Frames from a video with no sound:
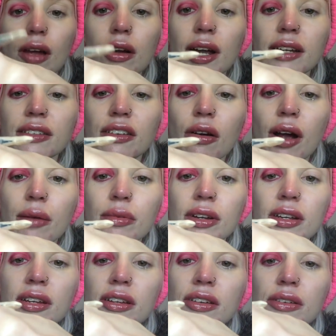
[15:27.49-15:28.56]
Okay, so I'm
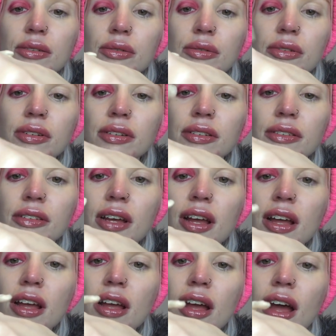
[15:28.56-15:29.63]
going to use
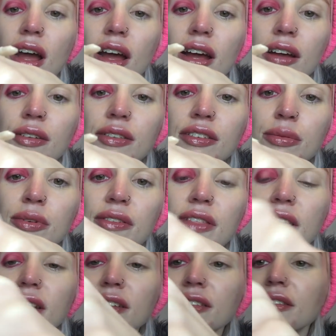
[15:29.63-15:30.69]
some of
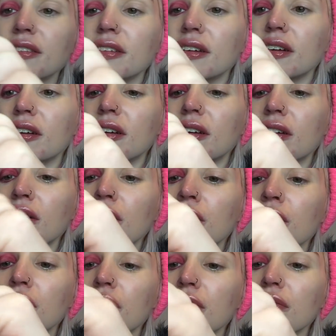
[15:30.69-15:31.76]
this
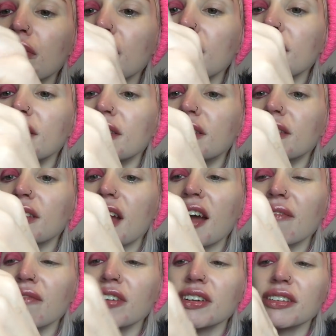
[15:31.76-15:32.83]
Cut Crease
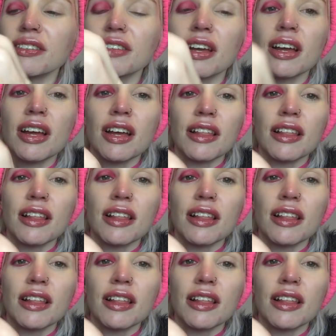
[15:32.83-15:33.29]
Canvas.